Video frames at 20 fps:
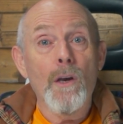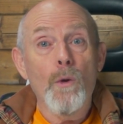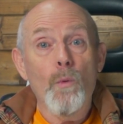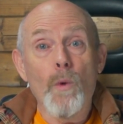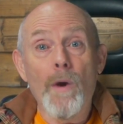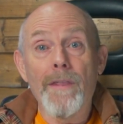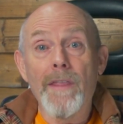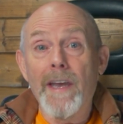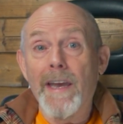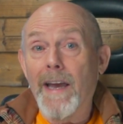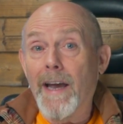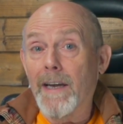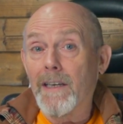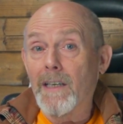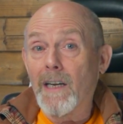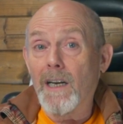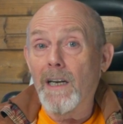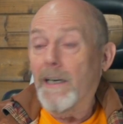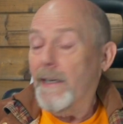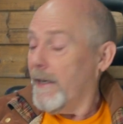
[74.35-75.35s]
when they
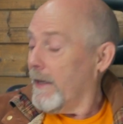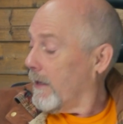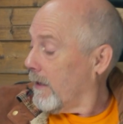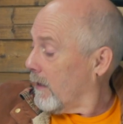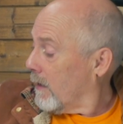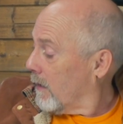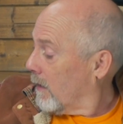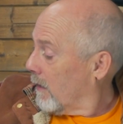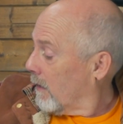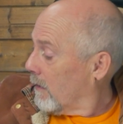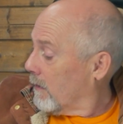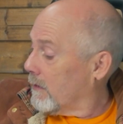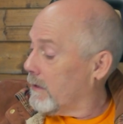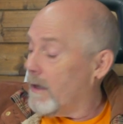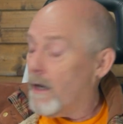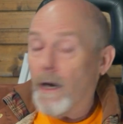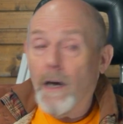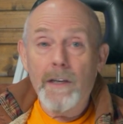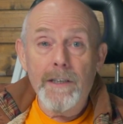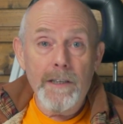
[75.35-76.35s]
had clear
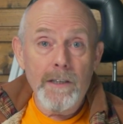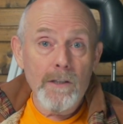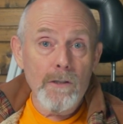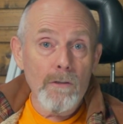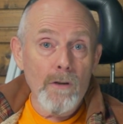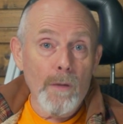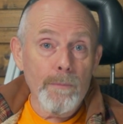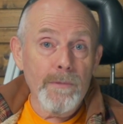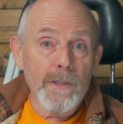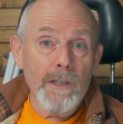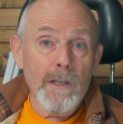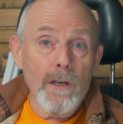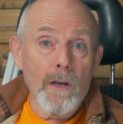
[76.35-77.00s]
and uninterrupted